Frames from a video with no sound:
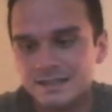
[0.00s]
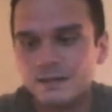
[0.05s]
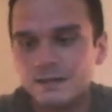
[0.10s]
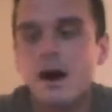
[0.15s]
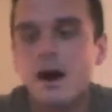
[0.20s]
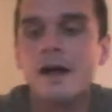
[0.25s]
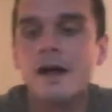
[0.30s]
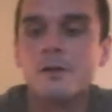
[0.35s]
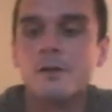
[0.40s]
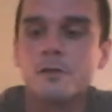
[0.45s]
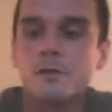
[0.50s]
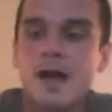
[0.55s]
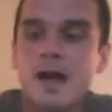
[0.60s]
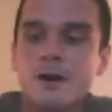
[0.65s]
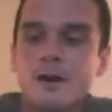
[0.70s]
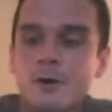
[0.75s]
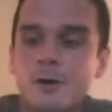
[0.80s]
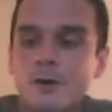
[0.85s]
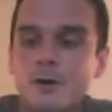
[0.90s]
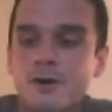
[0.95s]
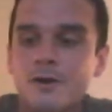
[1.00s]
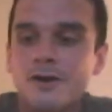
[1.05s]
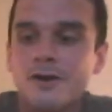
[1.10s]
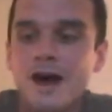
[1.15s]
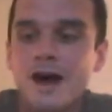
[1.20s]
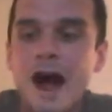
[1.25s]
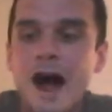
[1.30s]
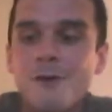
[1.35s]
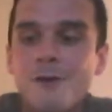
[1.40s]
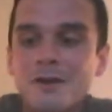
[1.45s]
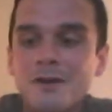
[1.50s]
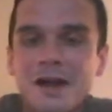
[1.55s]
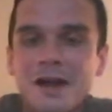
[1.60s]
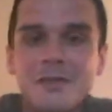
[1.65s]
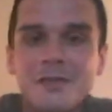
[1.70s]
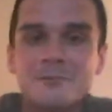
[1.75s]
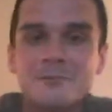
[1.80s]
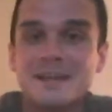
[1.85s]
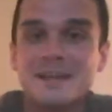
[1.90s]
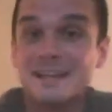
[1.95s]
either that, or I would
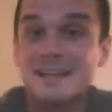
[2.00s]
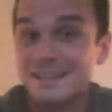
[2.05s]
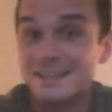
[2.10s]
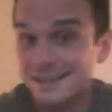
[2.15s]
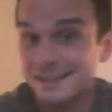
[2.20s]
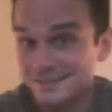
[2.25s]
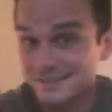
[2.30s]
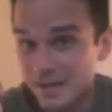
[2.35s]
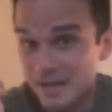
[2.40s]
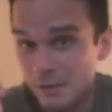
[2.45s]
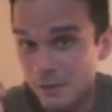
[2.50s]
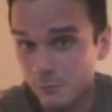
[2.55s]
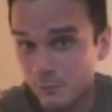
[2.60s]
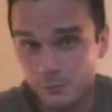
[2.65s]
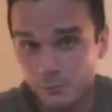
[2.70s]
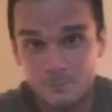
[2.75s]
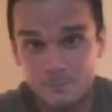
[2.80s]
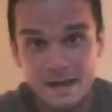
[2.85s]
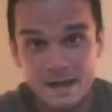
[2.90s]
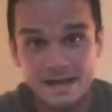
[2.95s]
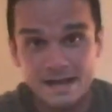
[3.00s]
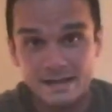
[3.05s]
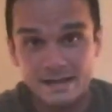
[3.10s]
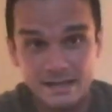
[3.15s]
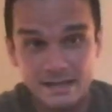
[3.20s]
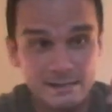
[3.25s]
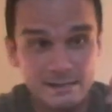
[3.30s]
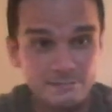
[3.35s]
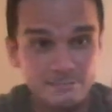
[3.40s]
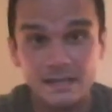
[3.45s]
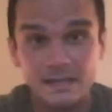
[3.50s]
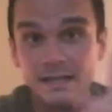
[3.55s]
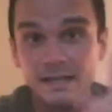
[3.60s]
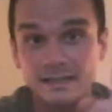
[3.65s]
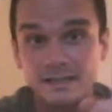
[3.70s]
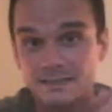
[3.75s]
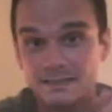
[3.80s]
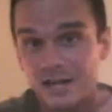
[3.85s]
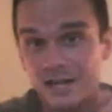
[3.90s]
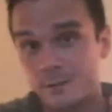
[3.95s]
either be kicked out or made
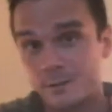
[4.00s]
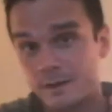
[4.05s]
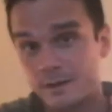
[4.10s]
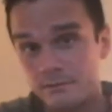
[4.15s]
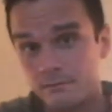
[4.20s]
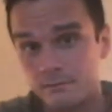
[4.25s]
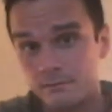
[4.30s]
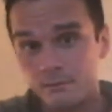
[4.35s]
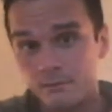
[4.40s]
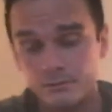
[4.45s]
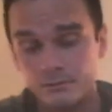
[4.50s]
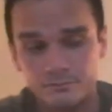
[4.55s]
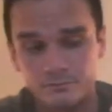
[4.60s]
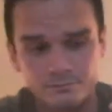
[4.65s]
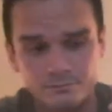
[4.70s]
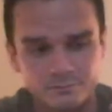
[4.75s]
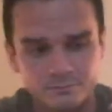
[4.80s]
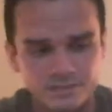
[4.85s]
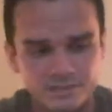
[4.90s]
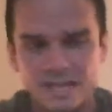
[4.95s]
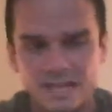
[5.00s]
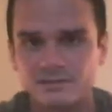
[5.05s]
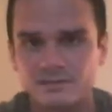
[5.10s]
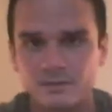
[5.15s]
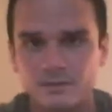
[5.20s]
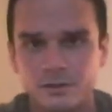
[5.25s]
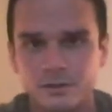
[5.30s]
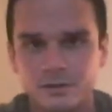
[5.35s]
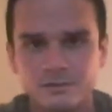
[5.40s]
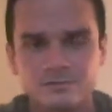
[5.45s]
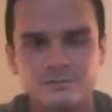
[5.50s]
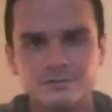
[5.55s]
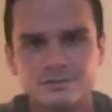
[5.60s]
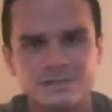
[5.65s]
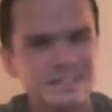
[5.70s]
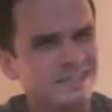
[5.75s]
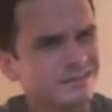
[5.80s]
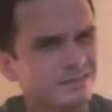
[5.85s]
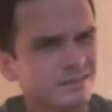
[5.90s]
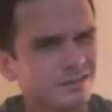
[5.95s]
immediate chairman or chancellor.
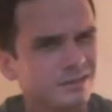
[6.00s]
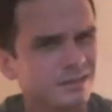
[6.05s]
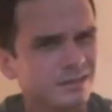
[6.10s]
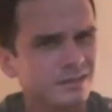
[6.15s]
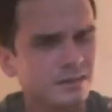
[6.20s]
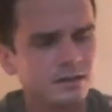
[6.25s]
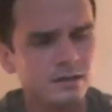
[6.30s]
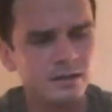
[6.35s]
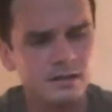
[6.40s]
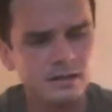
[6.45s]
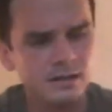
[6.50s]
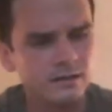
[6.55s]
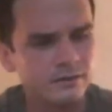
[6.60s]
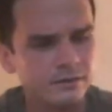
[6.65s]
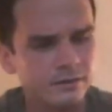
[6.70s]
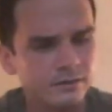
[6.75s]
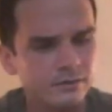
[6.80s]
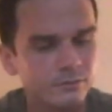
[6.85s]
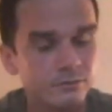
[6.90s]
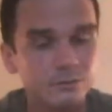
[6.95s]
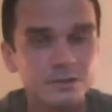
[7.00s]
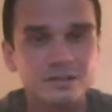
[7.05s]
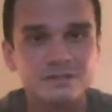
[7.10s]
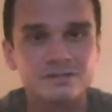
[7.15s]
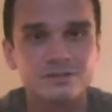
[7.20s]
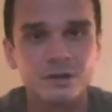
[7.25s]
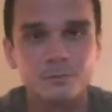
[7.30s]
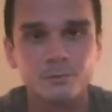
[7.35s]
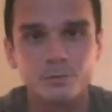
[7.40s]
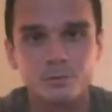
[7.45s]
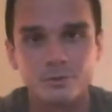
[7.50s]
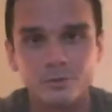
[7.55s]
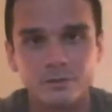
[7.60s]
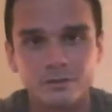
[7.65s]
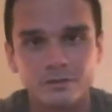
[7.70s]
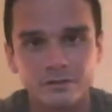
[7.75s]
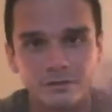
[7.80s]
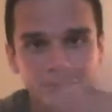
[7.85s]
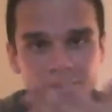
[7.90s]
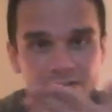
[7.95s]
Chancellor? I don't know. What is
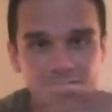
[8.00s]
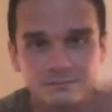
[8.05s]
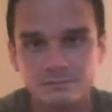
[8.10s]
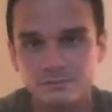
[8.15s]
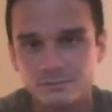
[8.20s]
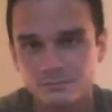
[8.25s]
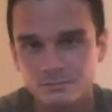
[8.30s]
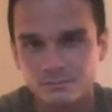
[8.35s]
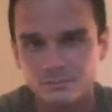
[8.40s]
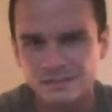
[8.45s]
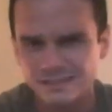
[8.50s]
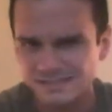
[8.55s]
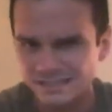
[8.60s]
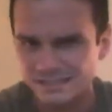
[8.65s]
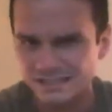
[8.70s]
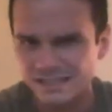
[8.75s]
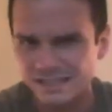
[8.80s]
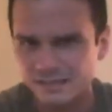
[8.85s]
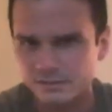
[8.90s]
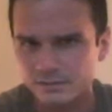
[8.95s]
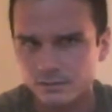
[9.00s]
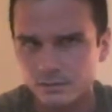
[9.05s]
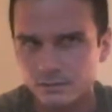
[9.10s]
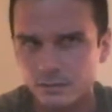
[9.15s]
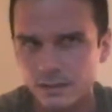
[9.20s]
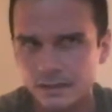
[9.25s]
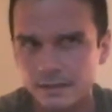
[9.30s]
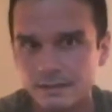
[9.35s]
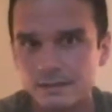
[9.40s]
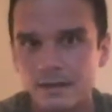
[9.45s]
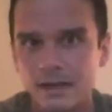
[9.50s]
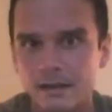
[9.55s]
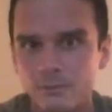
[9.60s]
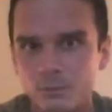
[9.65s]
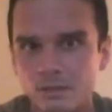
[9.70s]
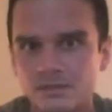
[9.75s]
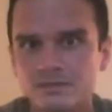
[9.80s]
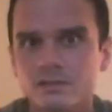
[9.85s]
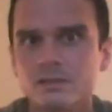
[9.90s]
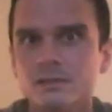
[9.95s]
Dumbledore? He's a chancellor, right? Head
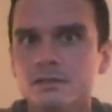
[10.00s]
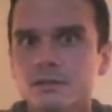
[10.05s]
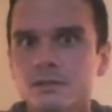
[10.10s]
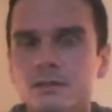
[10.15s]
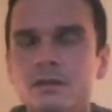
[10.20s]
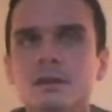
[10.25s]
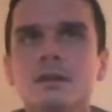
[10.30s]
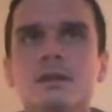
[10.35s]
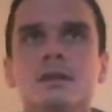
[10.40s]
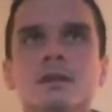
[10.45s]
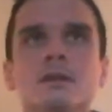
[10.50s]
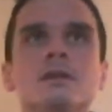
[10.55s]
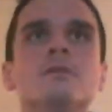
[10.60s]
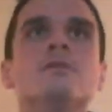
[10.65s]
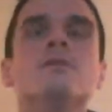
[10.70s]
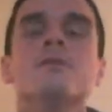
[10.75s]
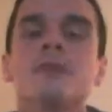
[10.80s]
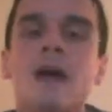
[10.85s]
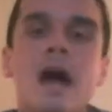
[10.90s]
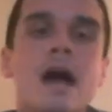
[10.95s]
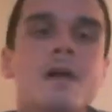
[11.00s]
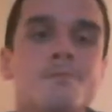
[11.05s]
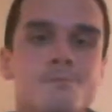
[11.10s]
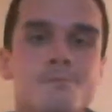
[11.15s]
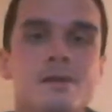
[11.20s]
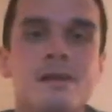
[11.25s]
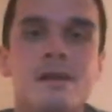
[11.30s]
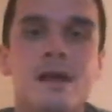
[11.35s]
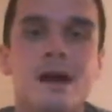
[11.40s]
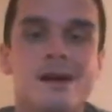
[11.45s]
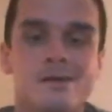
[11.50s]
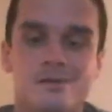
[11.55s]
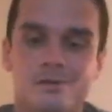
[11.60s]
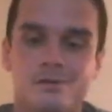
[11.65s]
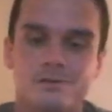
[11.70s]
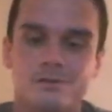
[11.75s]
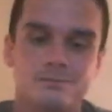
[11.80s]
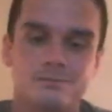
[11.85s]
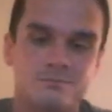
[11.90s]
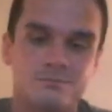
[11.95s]
wizard. I'd be
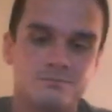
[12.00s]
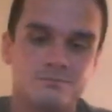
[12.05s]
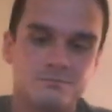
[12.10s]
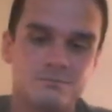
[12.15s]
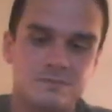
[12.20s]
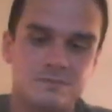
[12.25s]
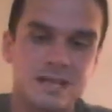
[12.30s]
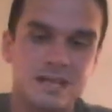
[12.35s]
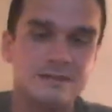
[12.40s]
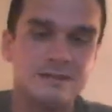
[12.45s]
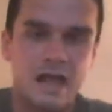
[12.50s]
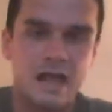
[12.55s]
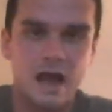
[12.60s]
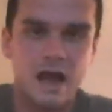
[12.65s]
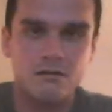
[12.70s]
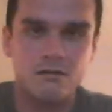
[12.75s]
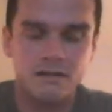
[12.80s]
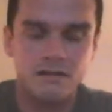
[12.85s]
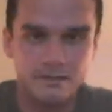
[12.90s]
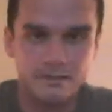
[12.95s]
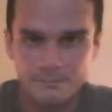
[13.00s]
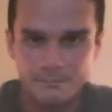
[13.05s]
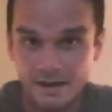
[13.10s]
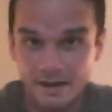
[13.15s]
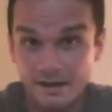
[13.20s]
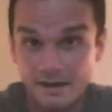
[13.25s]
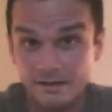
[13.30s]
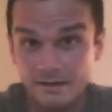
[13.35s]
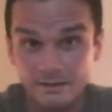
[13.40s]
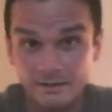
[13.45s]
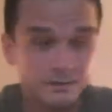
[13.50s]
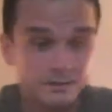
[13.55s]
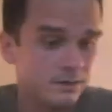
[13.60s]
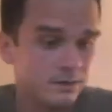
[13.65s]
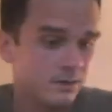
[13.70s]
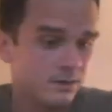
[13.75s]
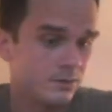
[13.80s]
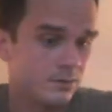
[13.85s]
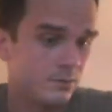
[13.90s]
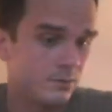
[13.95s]
either kicked out and banned
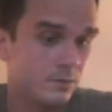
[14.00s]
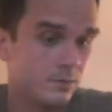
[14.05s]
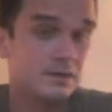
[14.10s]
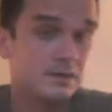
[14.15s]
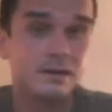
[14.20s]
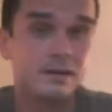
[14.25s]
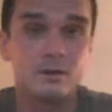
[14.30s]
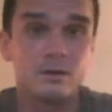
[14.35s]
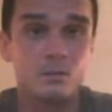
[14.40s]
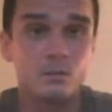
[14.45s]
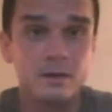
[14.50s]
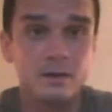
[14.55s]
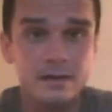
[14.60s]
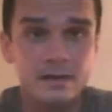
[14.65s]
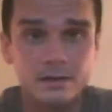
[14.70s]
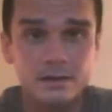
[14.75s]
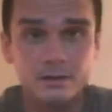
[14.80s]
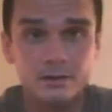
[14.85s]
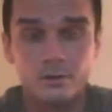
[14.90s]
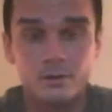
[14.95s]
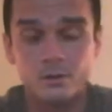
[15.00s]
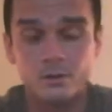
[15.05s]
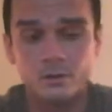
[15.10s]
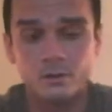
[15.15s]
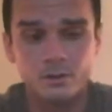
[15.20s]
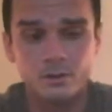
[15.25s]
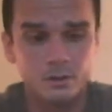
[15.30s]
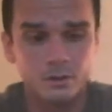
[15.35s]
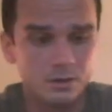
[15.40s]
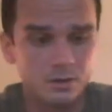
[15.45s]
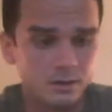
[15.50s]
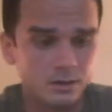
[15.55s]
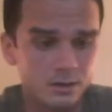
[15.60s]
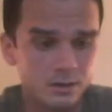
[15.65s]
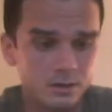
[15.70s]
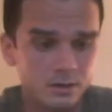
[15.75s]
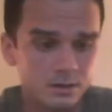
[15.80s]
within a week, or